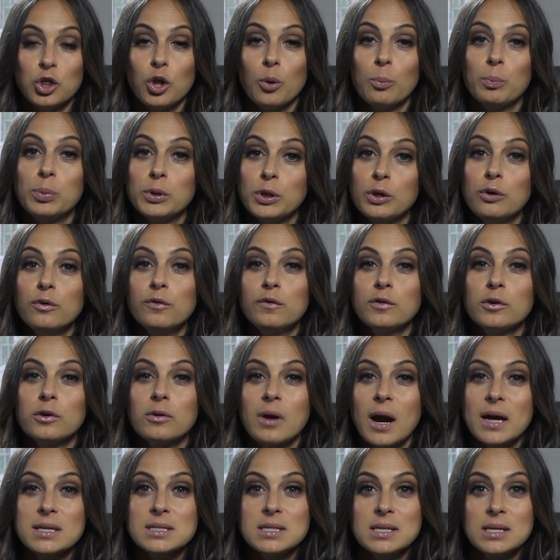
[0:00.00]
the blue
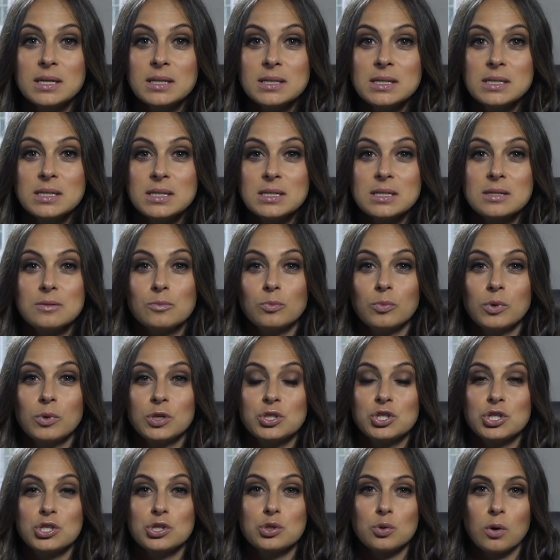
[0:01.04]
fluorescence,
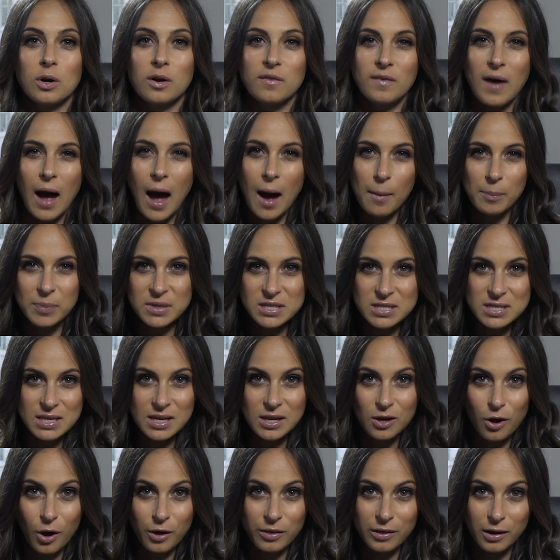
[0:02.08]
which is sort of
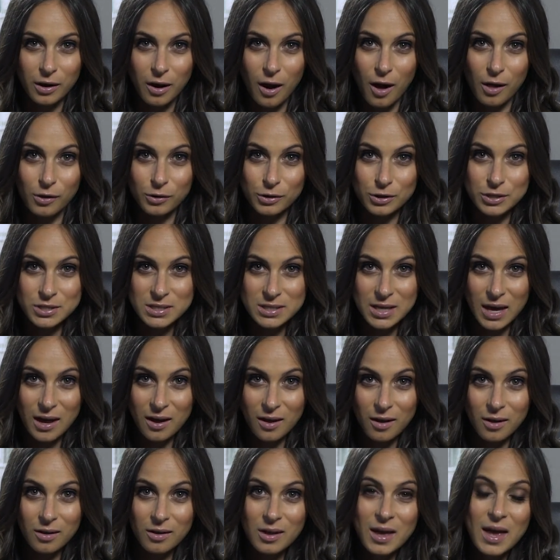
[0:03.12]
opposite on the color
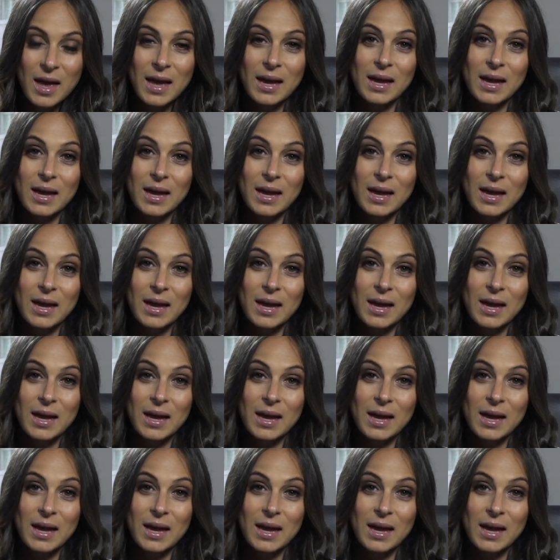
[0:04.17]
scale,